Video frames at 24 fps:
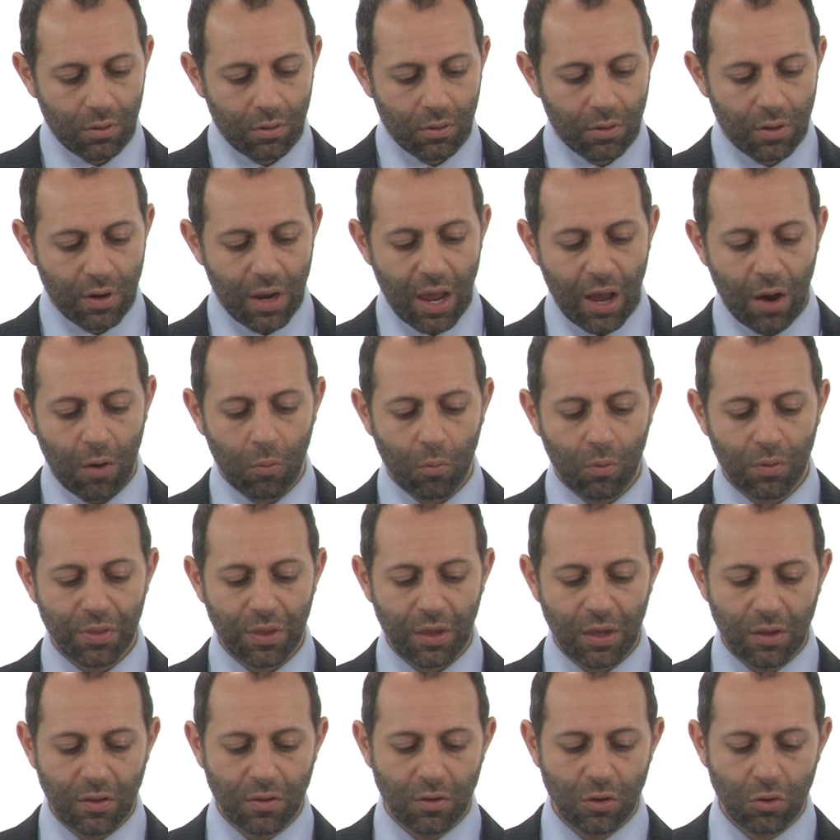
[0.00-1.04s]
Now,
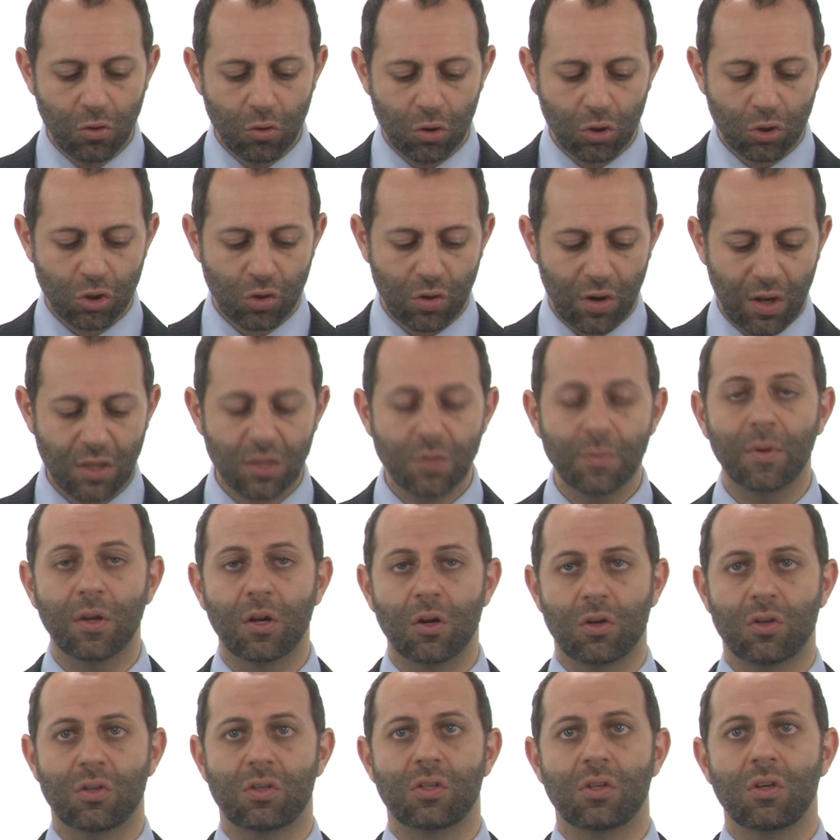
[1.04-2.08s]
within the
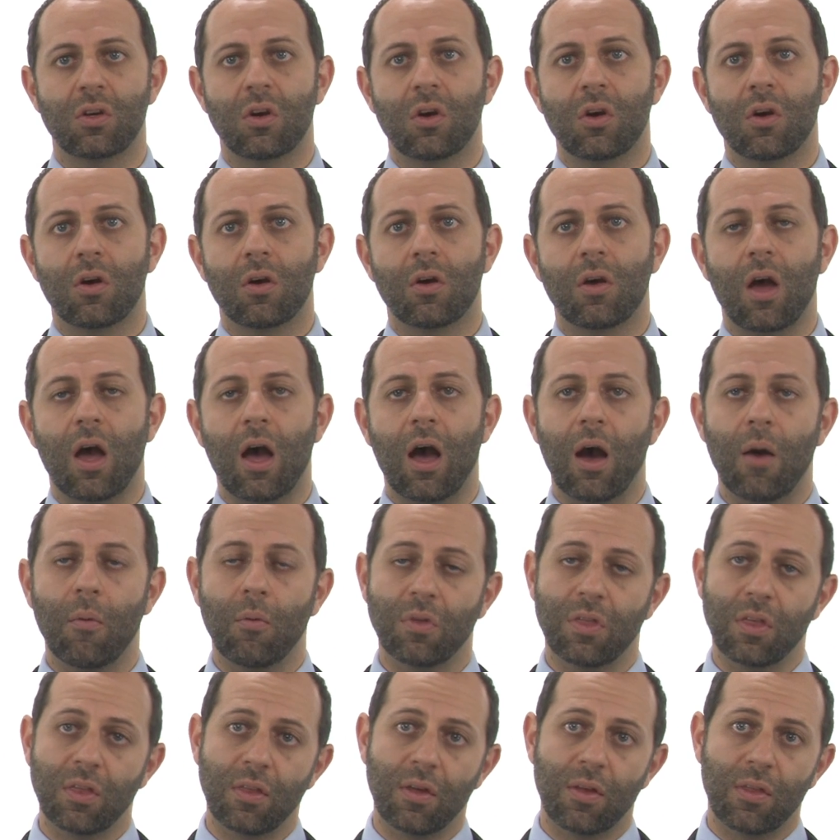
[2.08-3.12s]
neurotransmitters, uh,
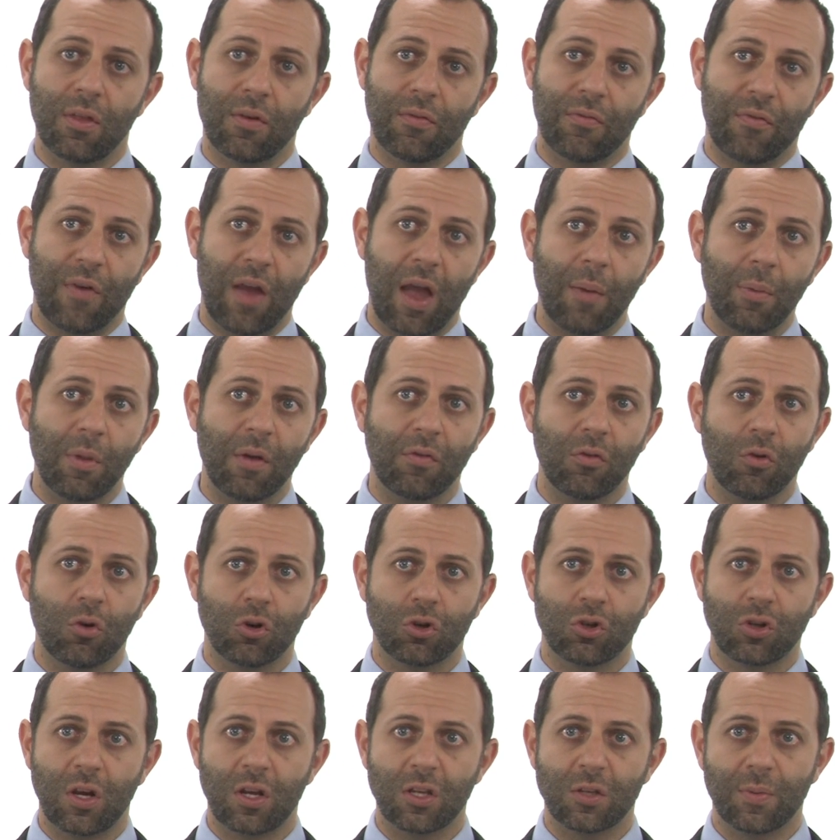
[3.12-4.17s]
within the, the family of
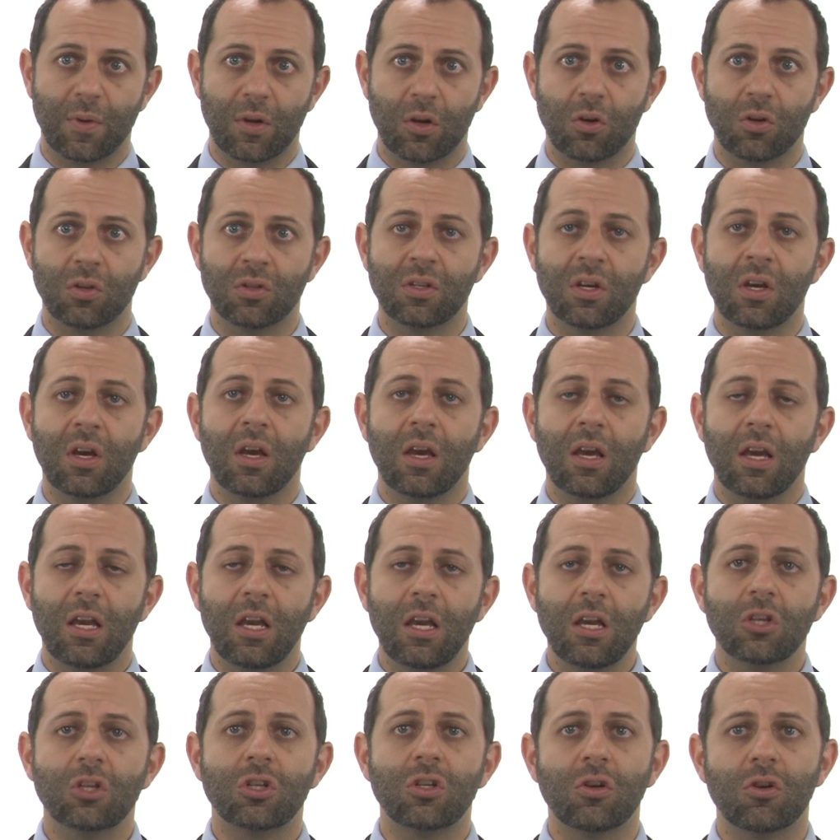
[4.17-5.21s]
neurotransmitters,
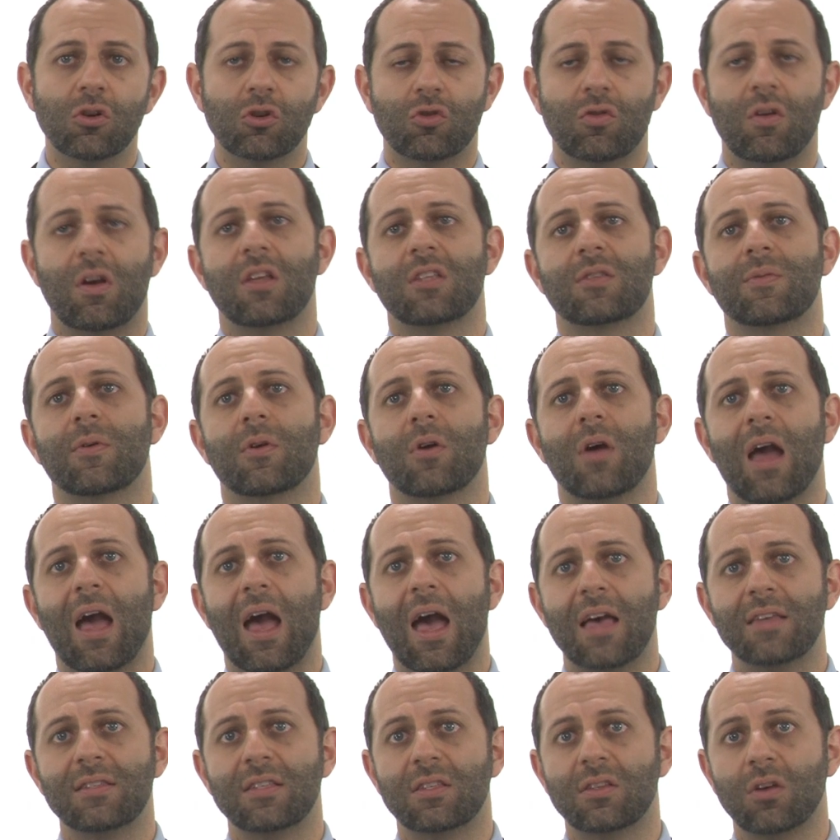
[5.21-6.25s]
each neurotransmitter
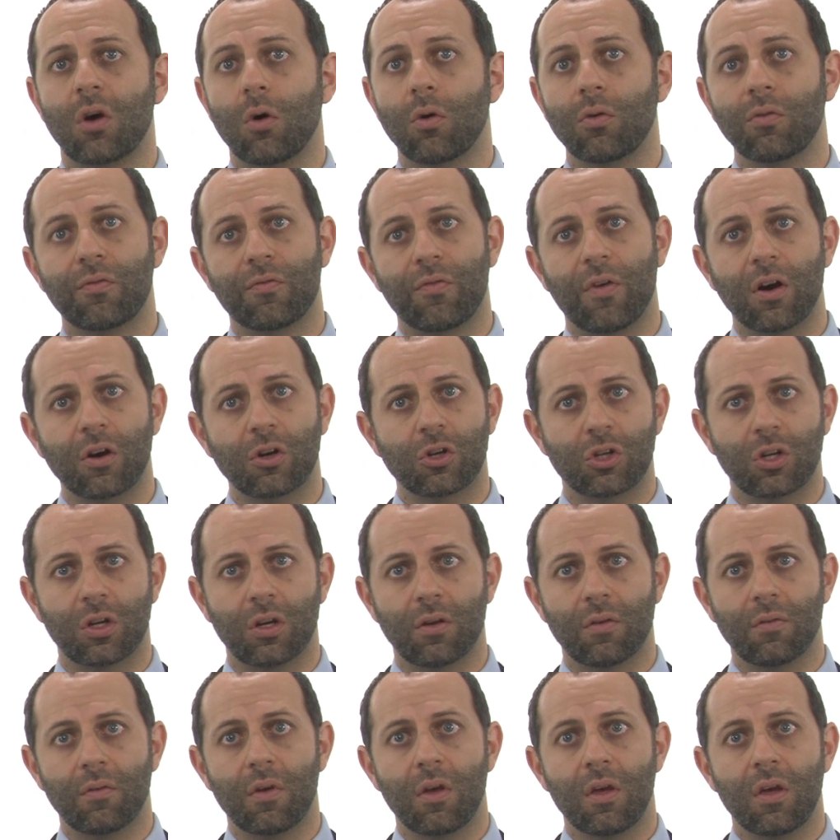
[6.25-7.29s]
has its own
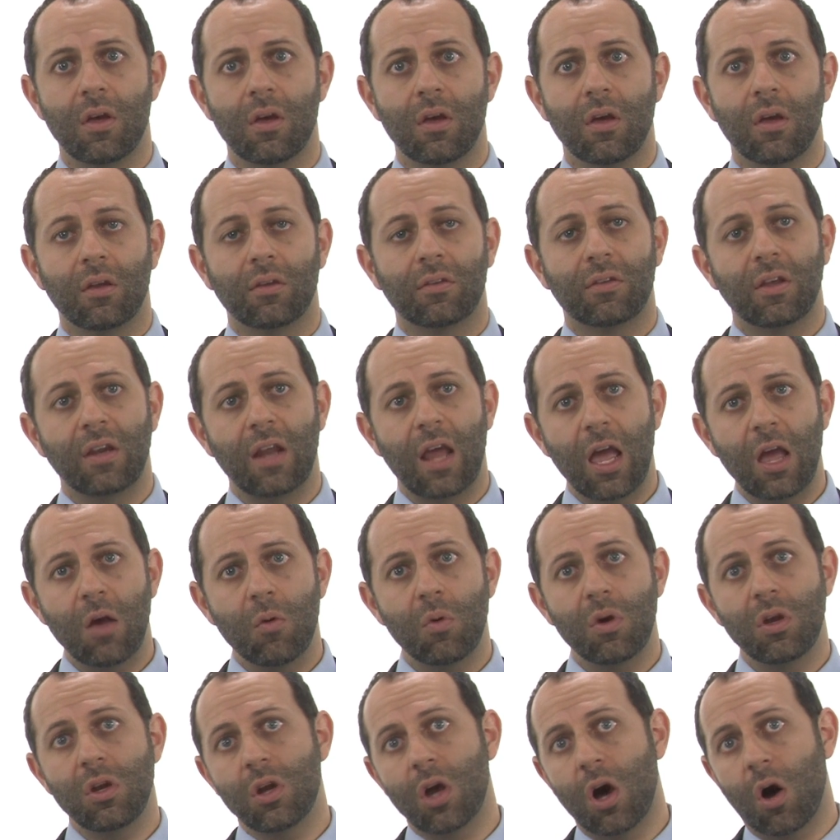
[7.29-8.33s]
function. Today
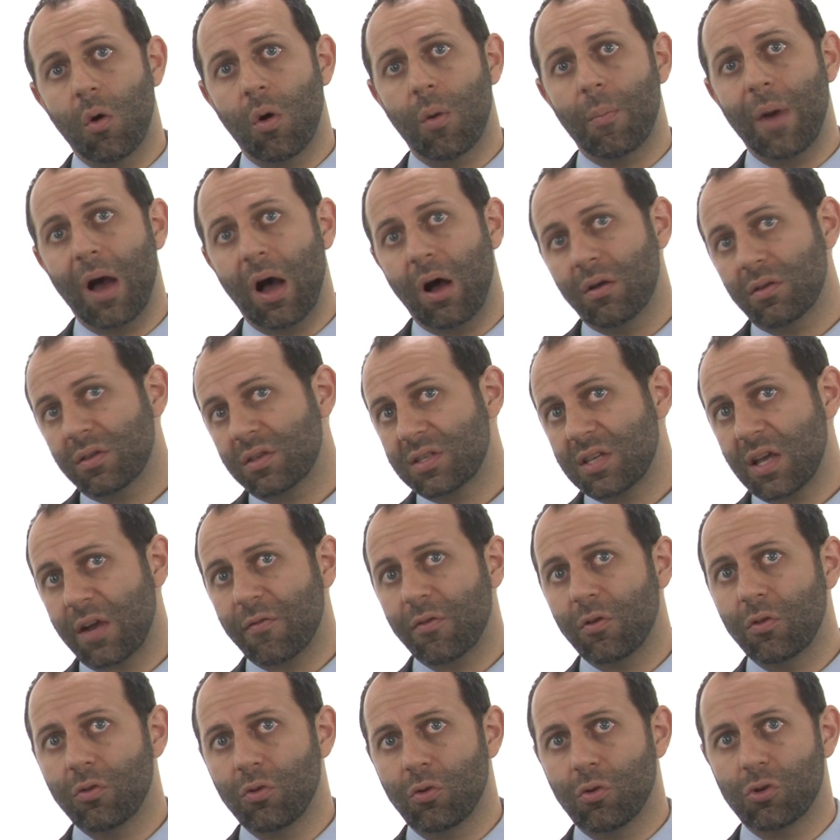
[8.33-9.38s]
we know about
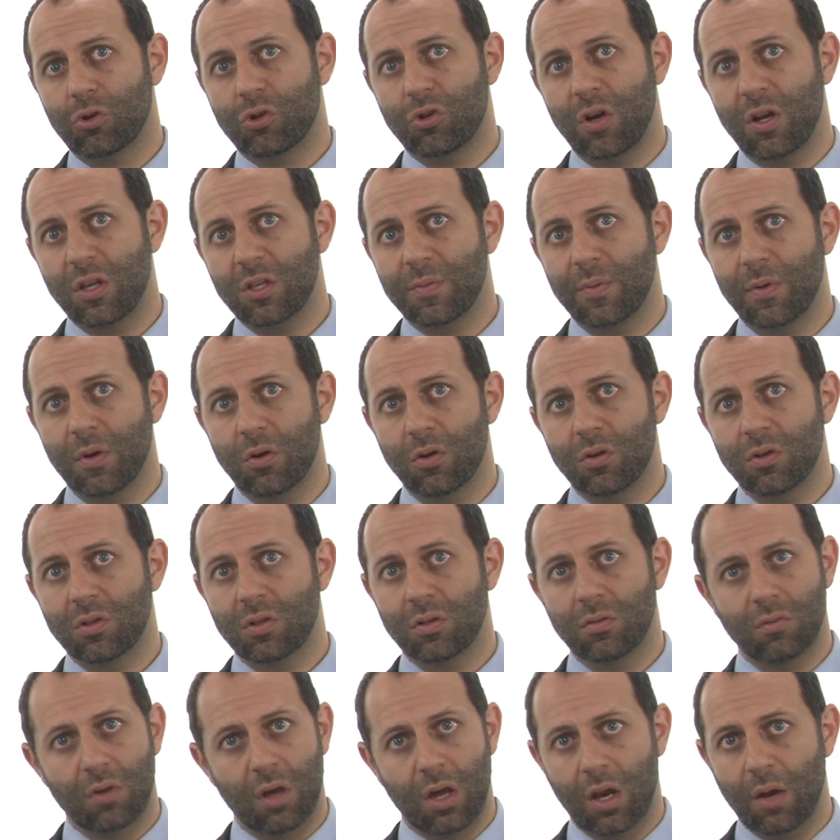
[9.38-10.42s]
several neurotransmitters,
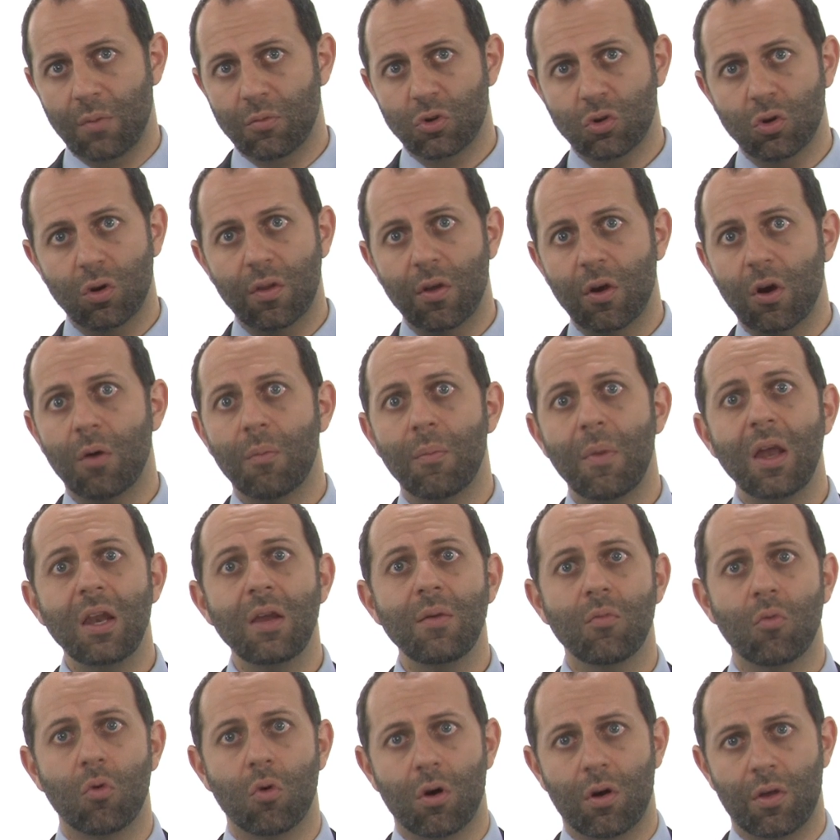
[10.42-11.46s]
and I'm sure there are many
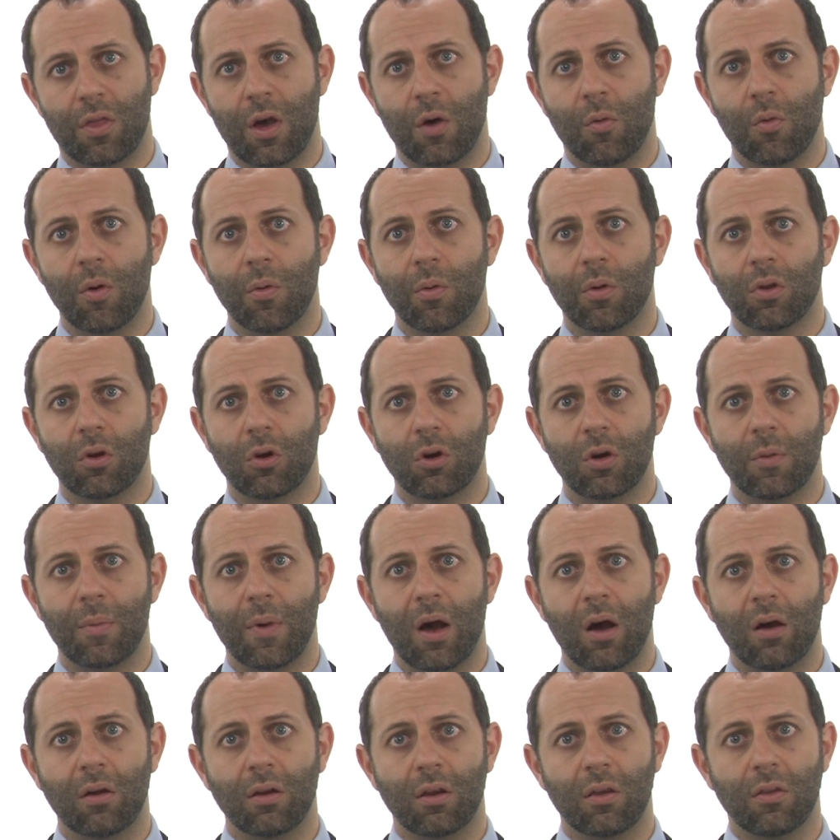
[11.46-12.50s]
more that we will learn
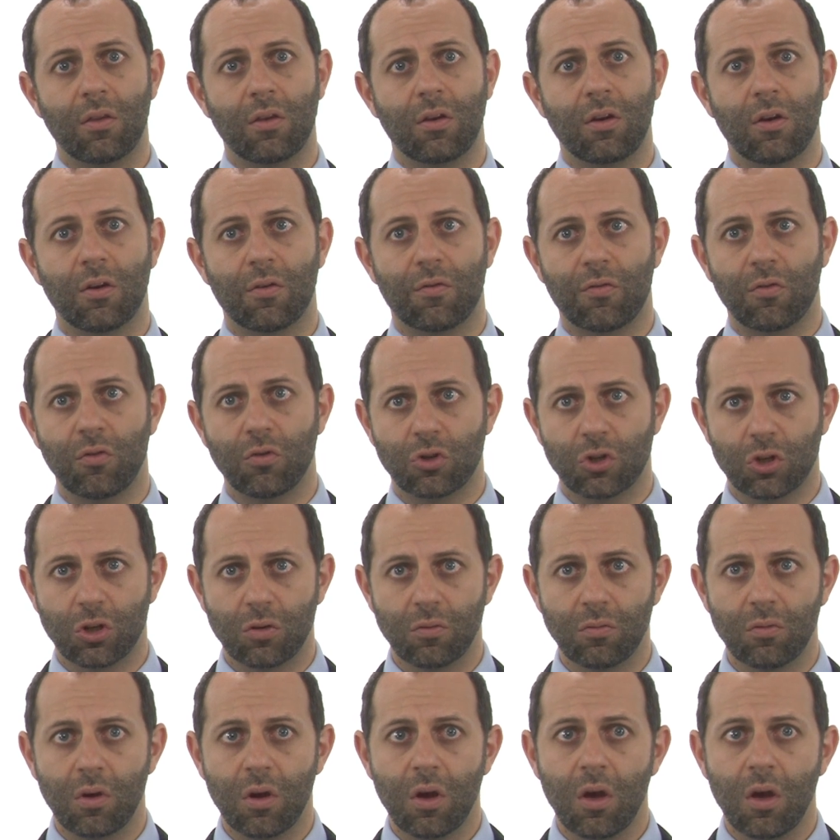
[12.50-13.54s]
about in the near future